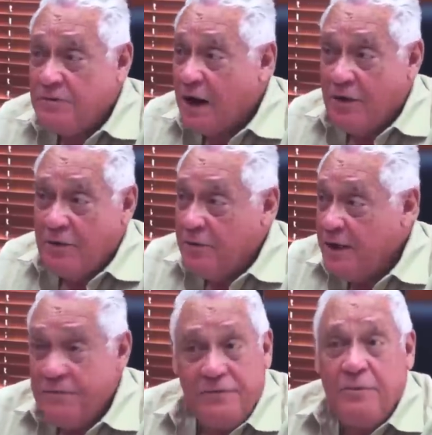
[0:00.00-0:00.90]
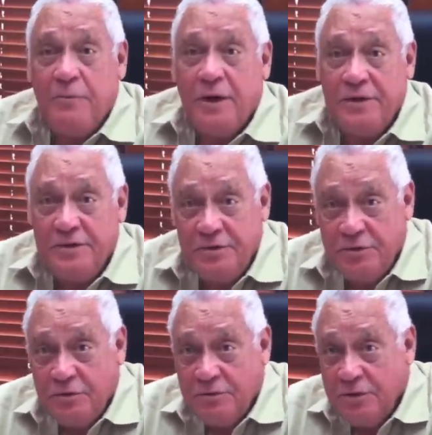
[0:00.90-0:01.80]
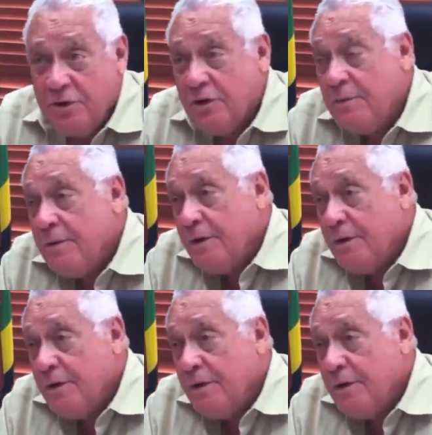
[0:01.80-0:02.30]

far away from what it is overall.